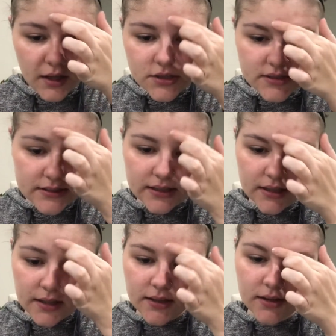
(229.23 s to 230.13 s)
I just stick
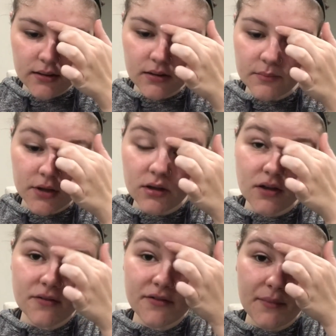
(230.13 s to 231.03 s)
in the middle
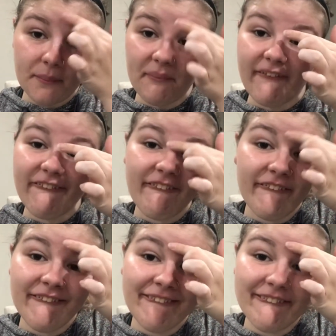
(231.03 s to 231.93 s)
of my
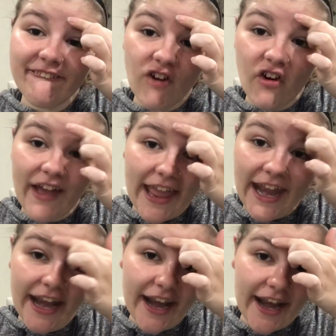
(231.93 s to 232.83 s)
forehead.